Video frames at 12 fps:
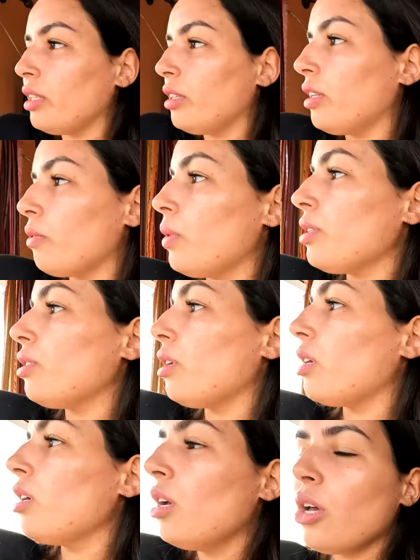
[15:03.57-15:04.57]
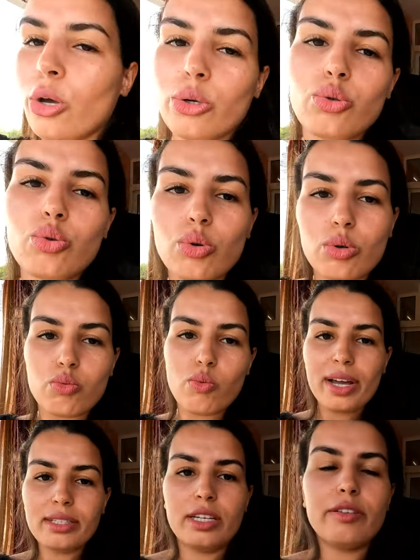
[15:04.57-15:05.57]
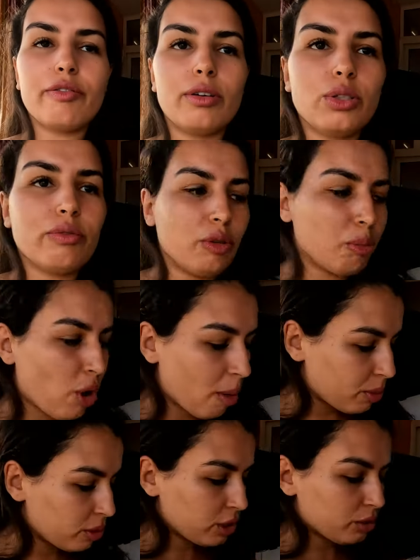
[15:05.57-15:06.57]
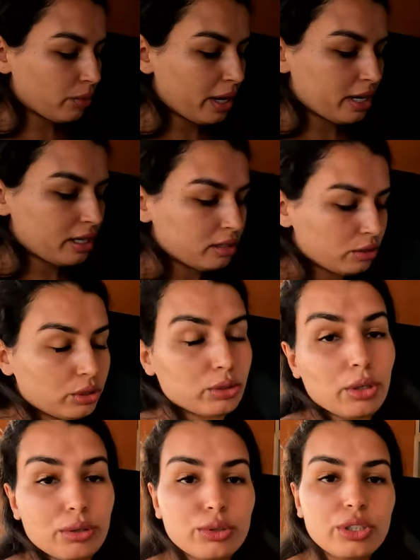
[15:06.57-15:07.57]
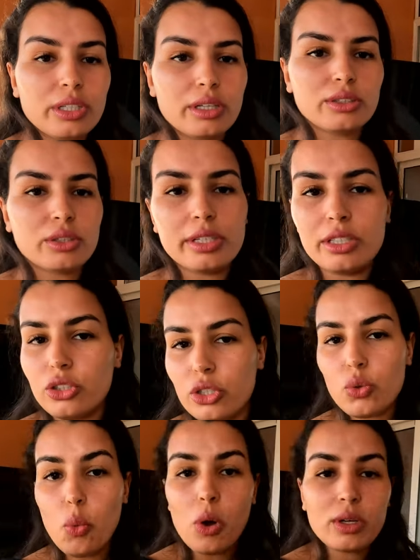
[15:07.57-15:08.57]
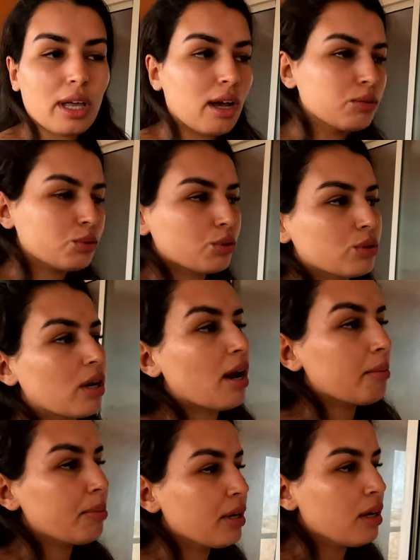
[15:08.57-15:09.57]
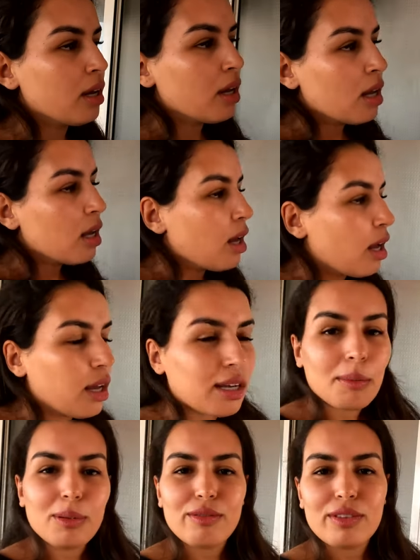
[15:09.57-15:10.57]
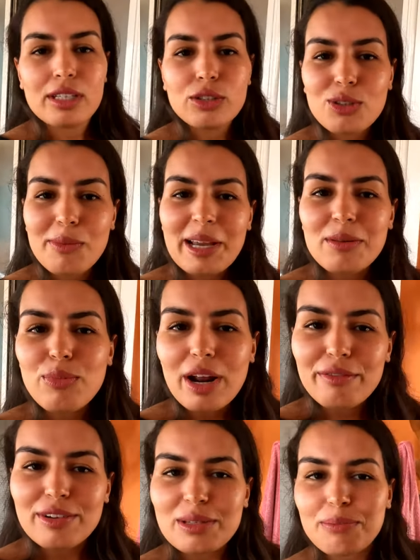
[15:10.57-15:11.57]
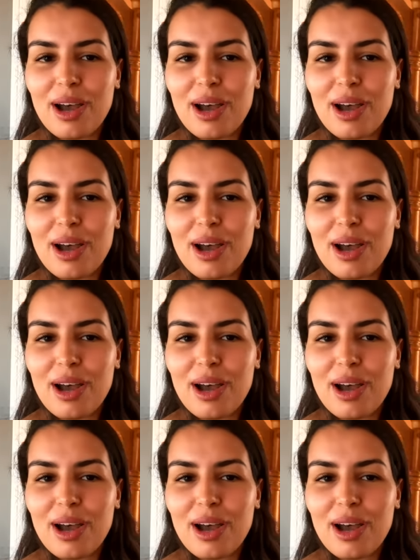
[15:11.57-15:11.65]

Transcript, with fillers: that there was a, a store right in front of the property, right here. So she literally just walked out to grab a couple of things to make breakfast.